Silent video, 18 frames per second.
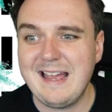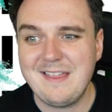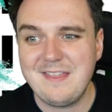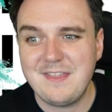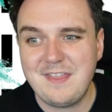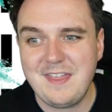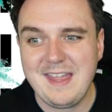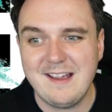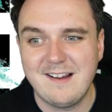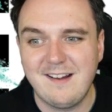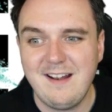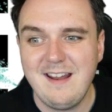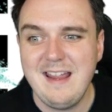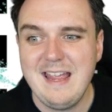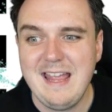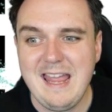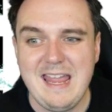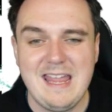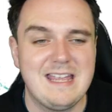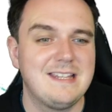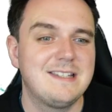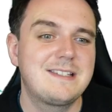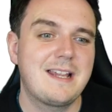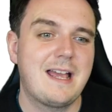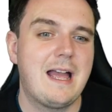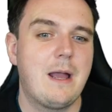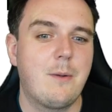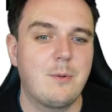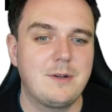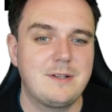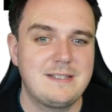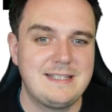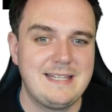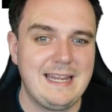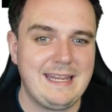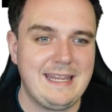and there is our
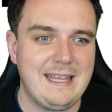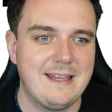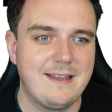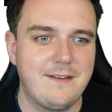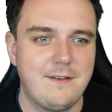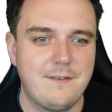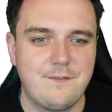ticket.